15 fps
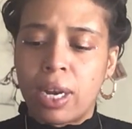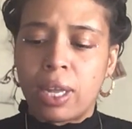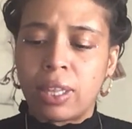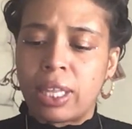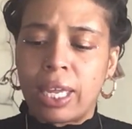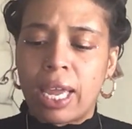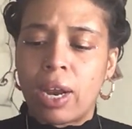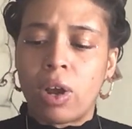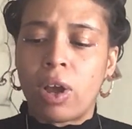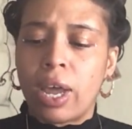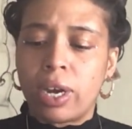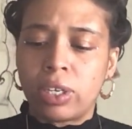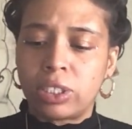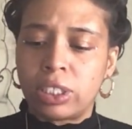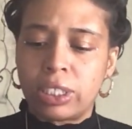Nothing at all.
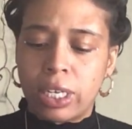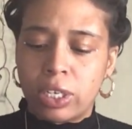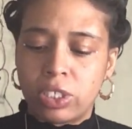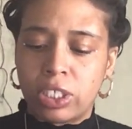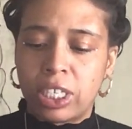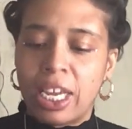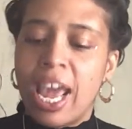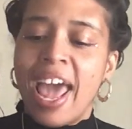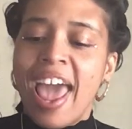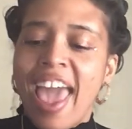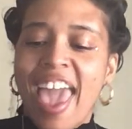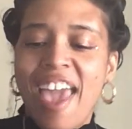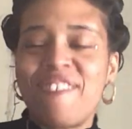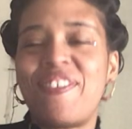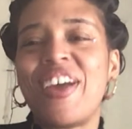Energy is energy.
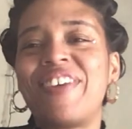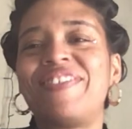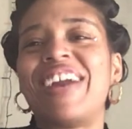If it